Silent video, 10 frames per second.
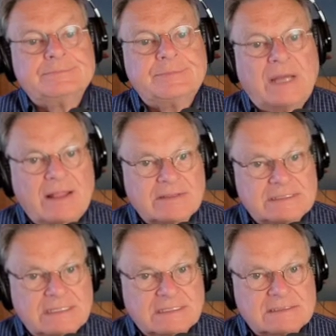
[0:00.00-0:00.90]

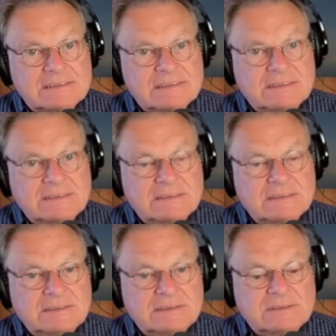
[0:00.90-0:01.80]
politics
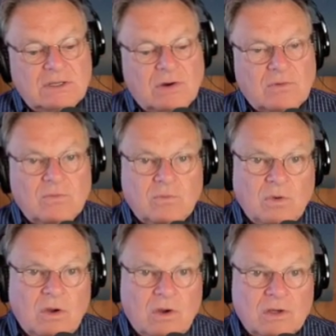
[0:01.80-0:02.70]
are
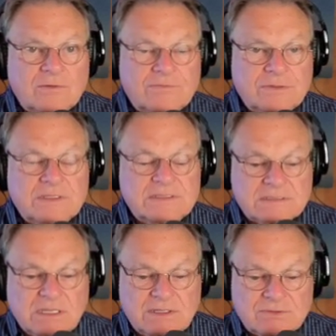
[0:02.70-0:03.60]
wrong for this
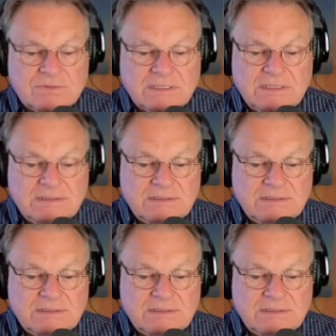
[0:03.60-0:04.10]
country.